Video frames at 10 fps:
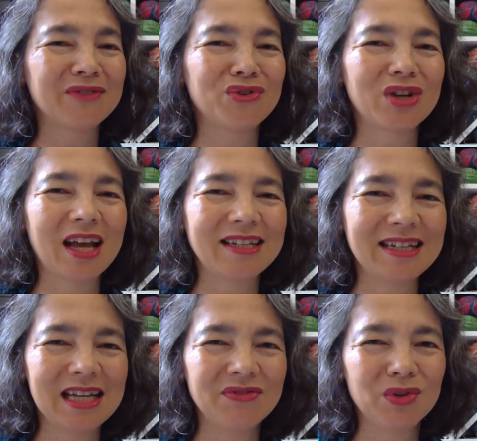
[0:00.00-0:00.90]
you an
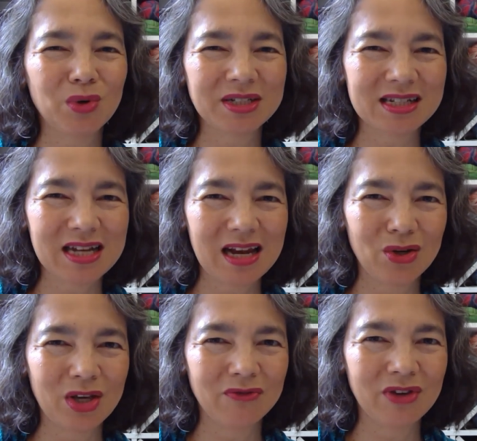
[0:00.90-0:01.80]
idea if you want to start
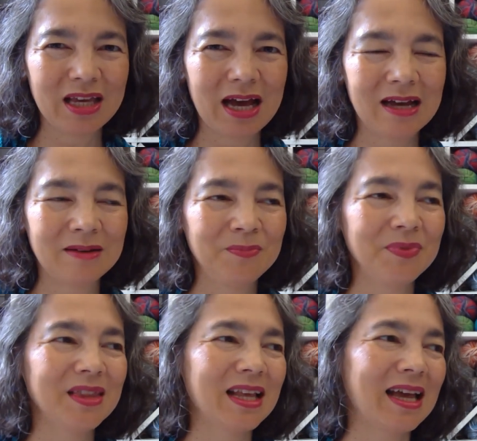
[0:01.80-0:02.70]
looking for yarn.
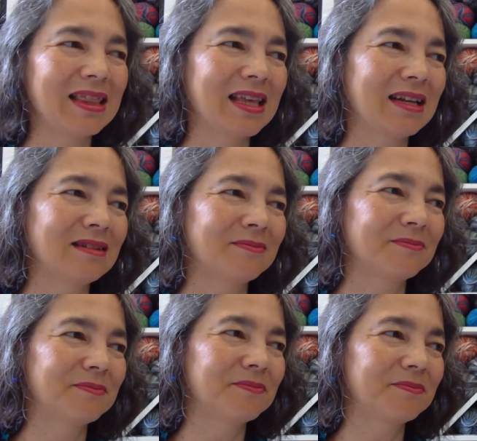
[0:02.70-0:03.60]
And then
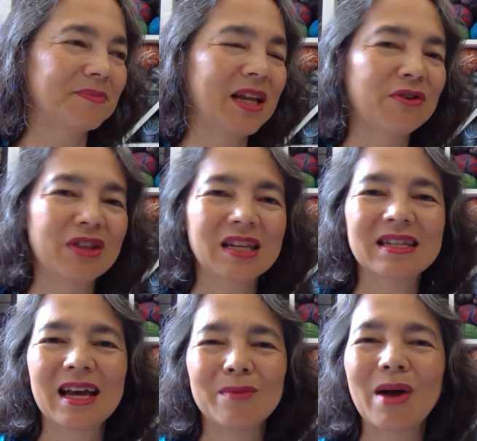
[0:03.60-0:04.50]
nearer the
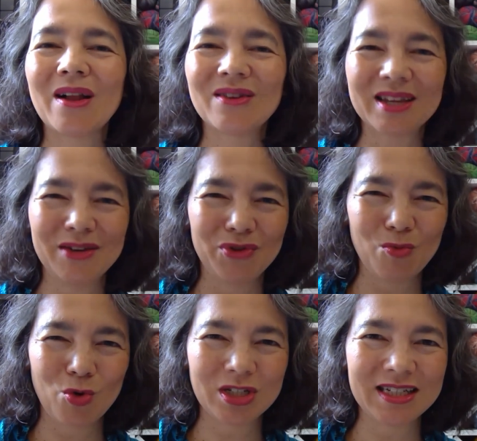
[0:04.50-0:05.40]
time, I'll give you
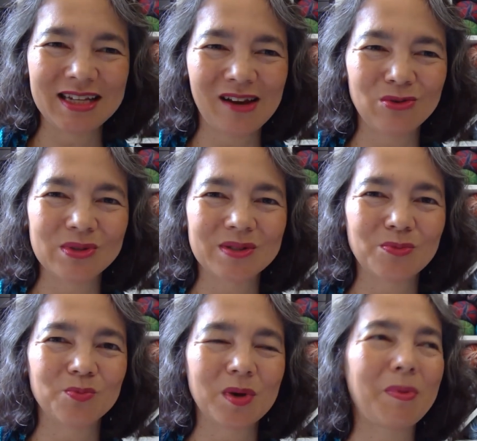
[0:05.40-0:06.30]
more details
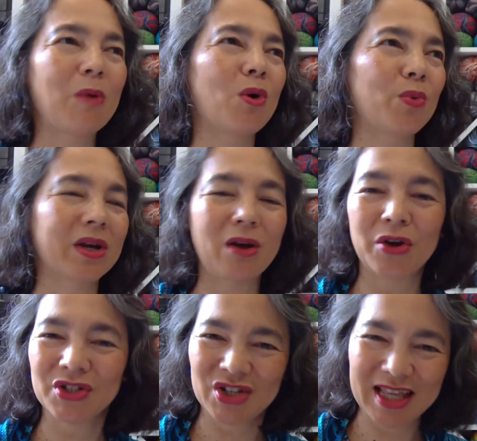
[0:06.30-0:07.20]
about what we're
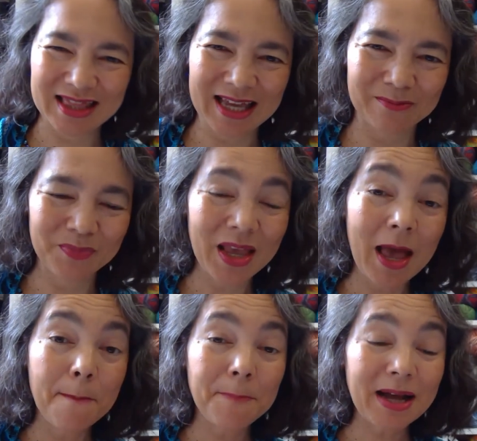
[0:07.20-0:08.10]
going to knit then.
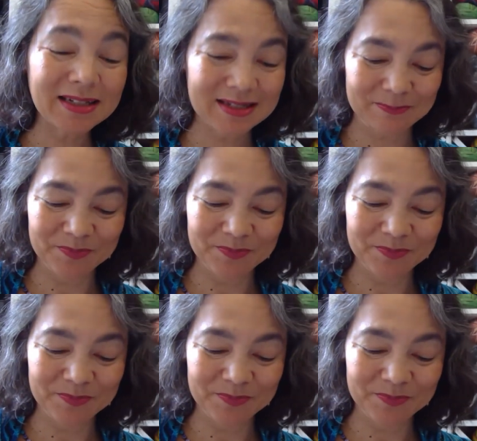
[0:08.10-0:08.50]
But